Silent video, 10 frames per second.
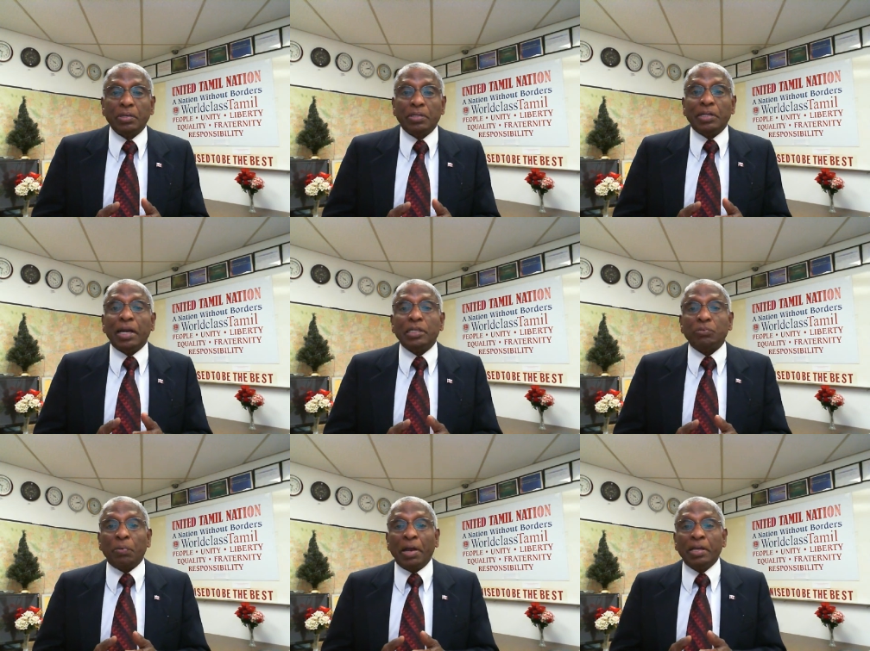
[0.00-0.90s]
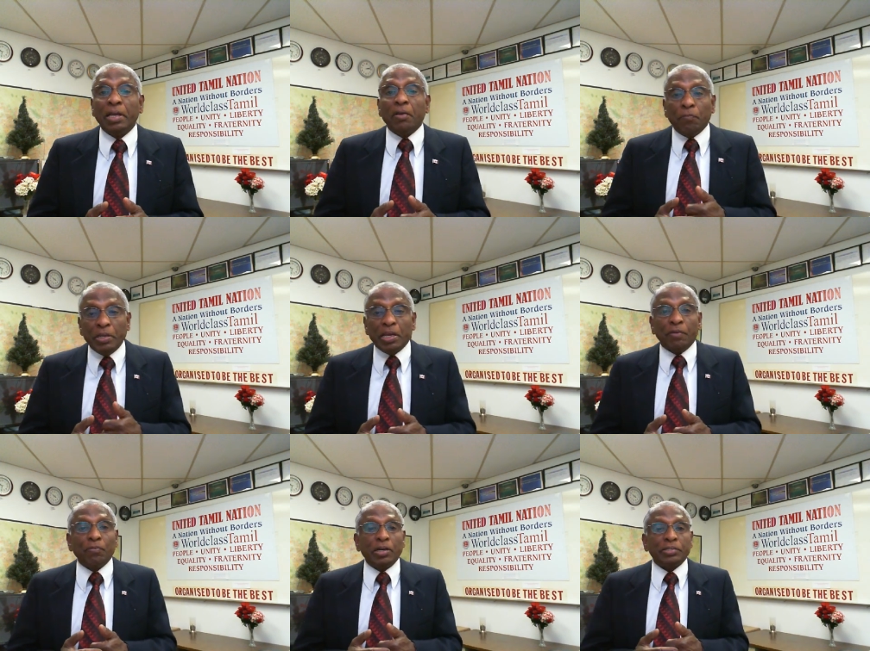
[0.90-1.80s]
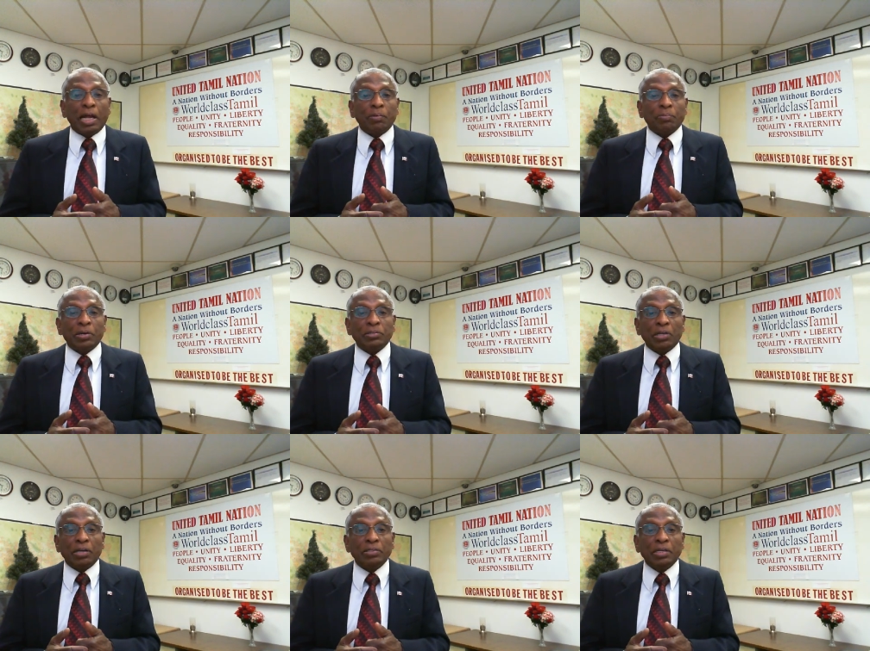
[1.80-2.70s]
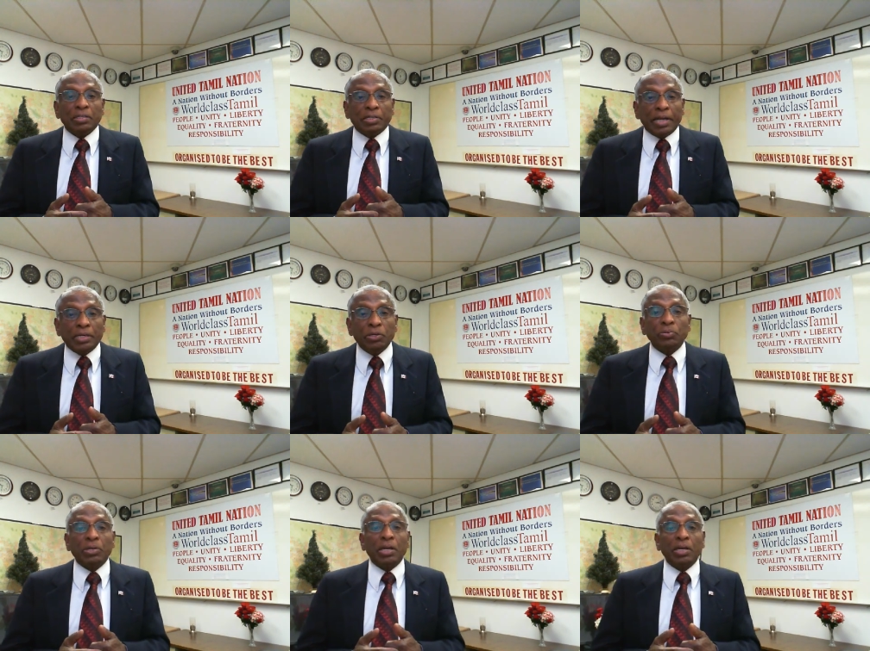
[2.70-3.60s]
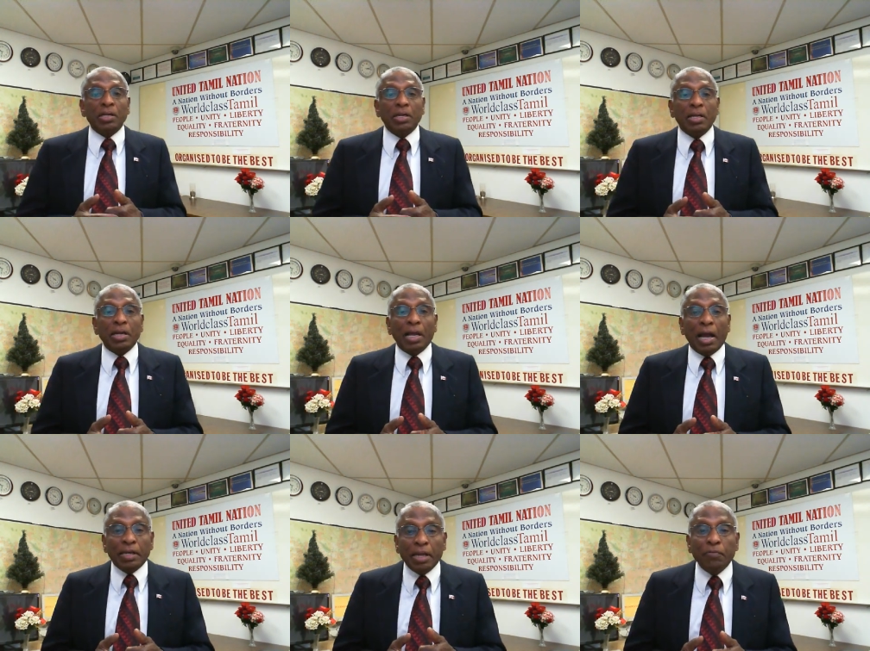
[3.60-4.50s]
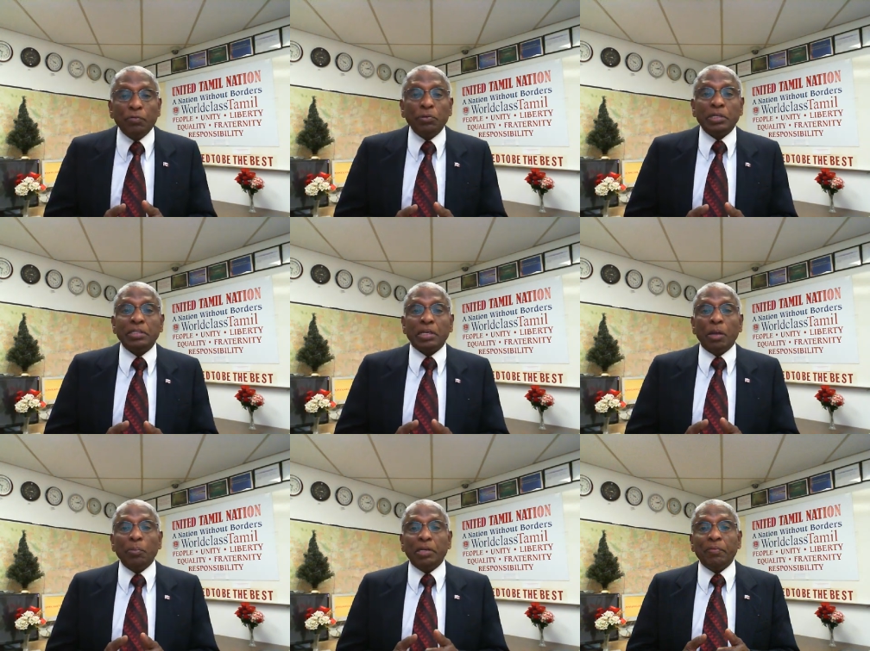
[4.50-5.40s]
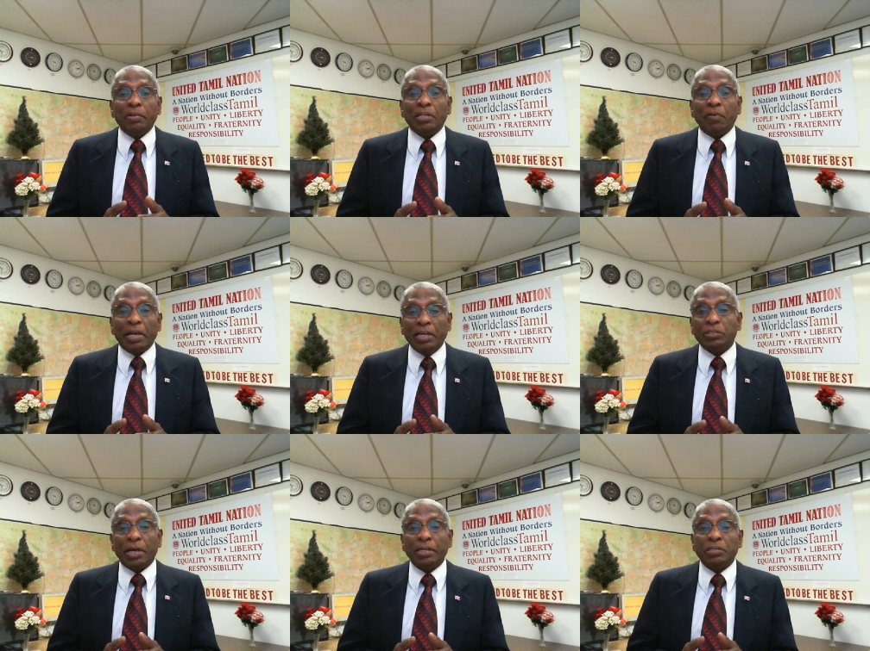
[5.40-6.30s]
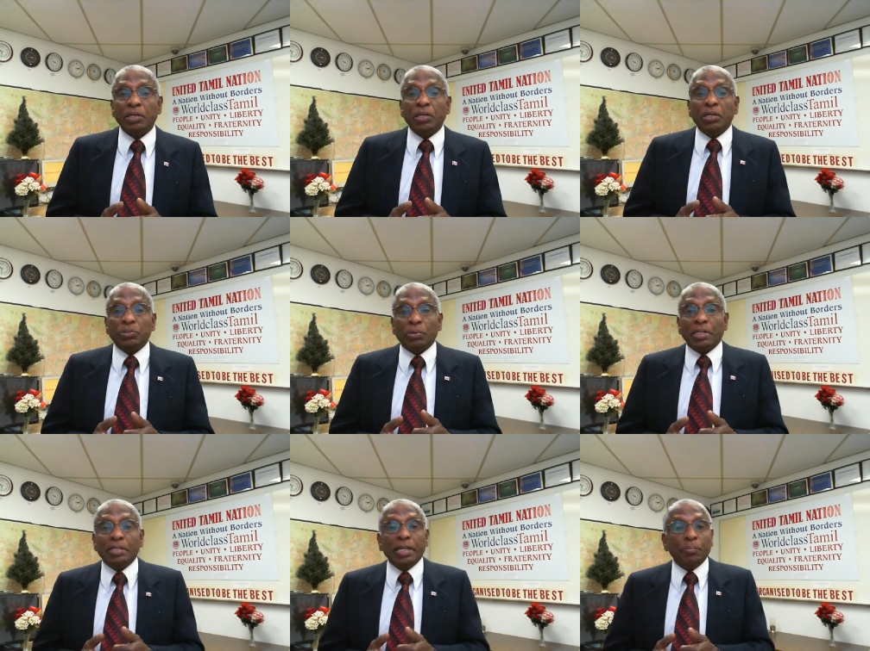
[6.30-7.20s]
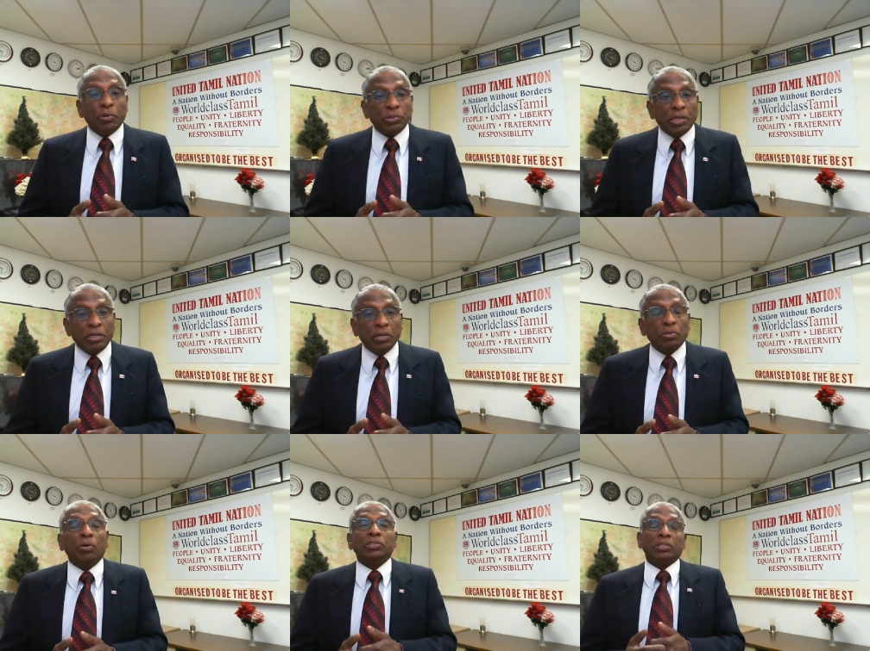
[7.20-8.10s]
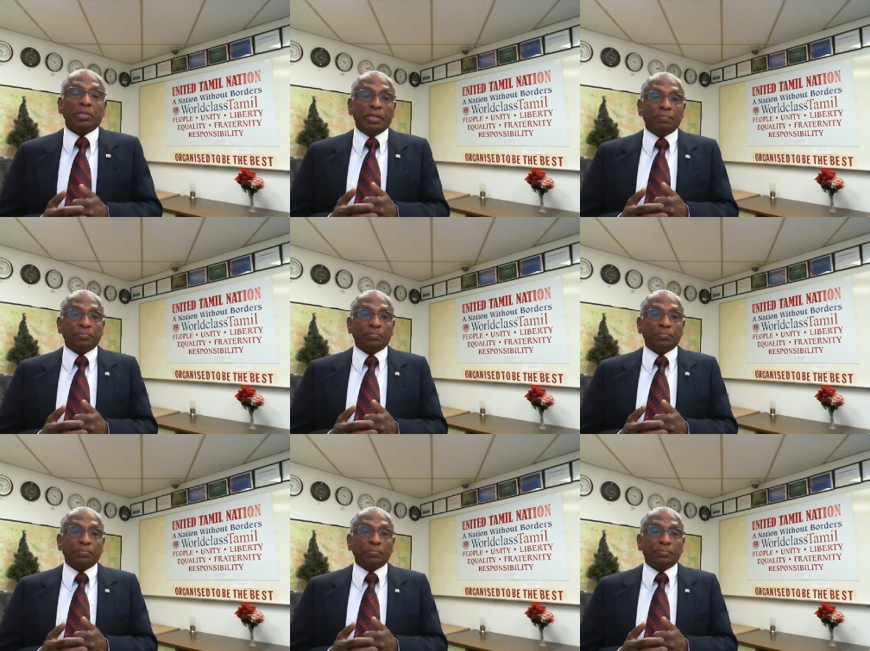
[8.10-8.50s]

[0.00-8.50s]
That is why we at World Travelers are staying neutral and infusing the community with our insights so that they proceed cautiously.